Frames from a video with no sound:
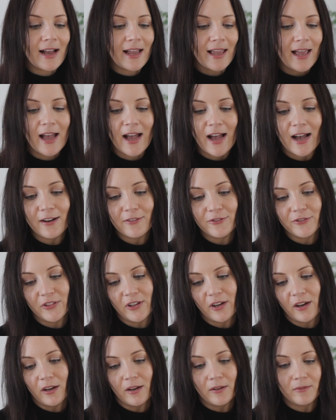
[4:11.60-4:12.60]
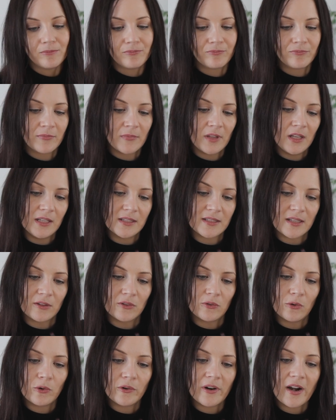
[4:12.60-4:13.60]
I have the
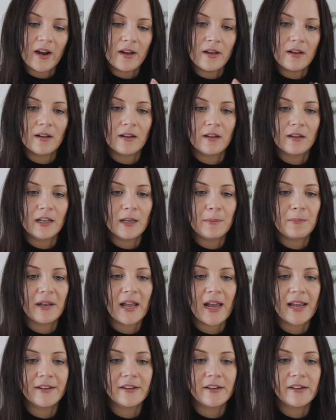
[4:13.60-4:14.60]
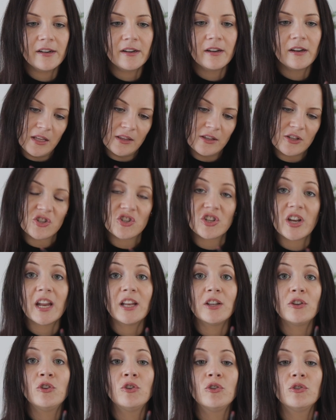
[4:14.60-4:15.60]
Isadora lip liner in the
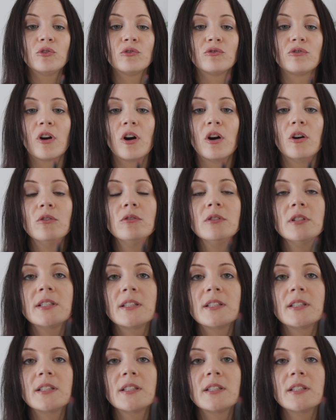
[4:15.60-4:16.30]
shade Nude Rose,